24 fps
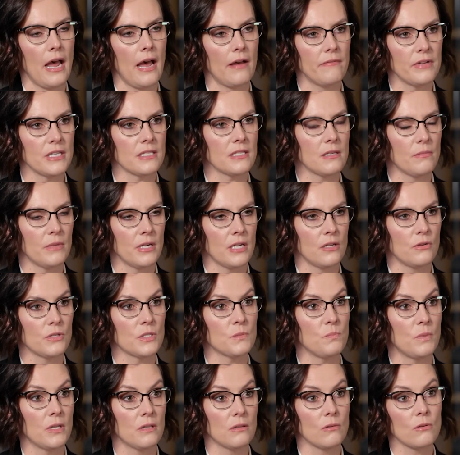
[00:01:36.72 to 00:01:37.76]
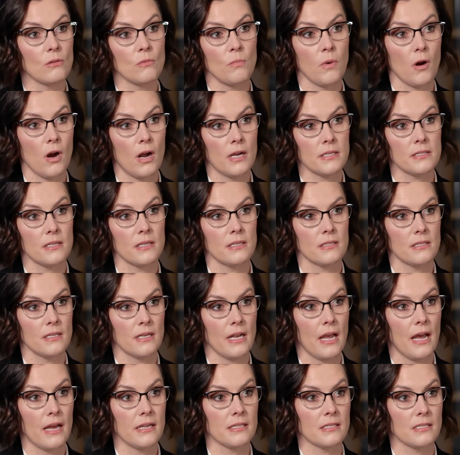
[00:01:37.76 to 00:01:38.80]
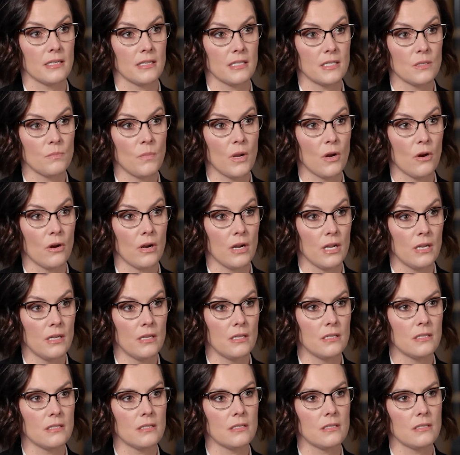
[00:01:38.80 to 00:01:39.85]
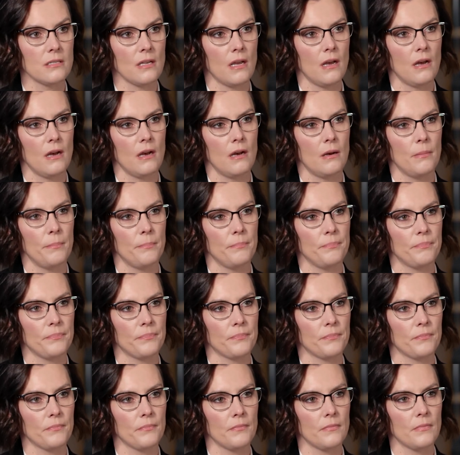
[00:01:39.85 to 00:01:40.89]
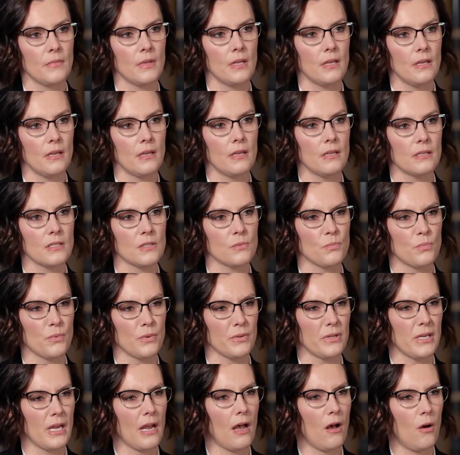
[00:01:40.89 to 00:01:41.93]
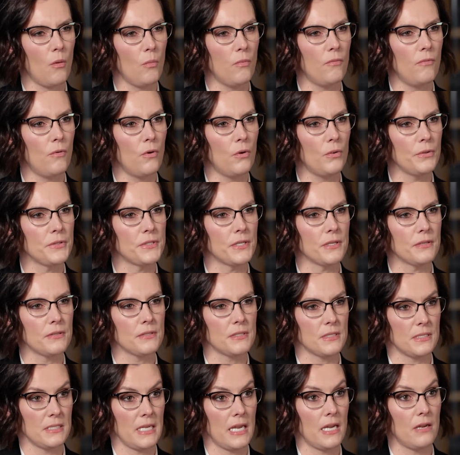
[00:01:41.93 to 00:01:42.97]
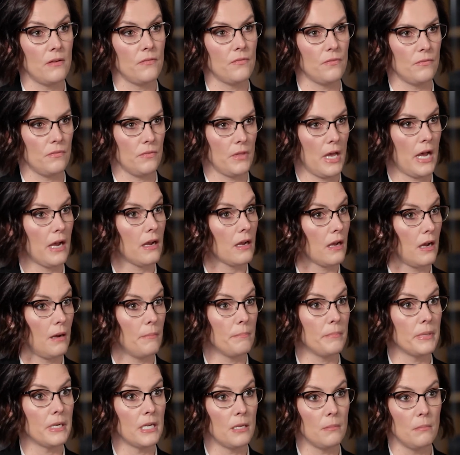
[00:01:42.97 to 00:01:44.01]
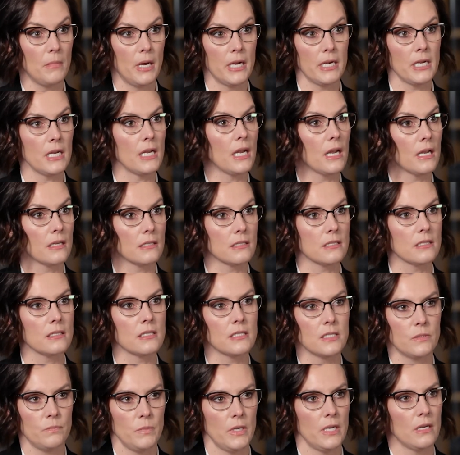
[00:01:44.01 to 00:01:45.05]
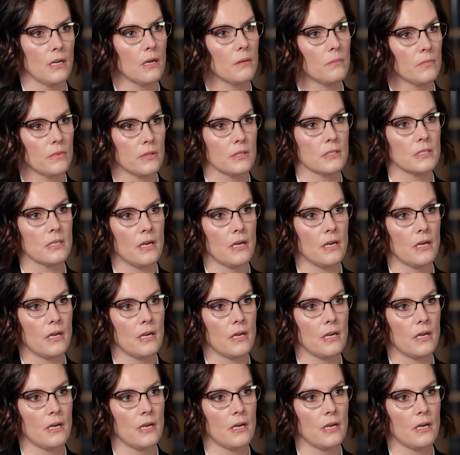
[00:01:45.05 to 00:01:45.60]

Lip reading: having somebody who's been through the process and has experience is really helpful to save that company money and to speed up the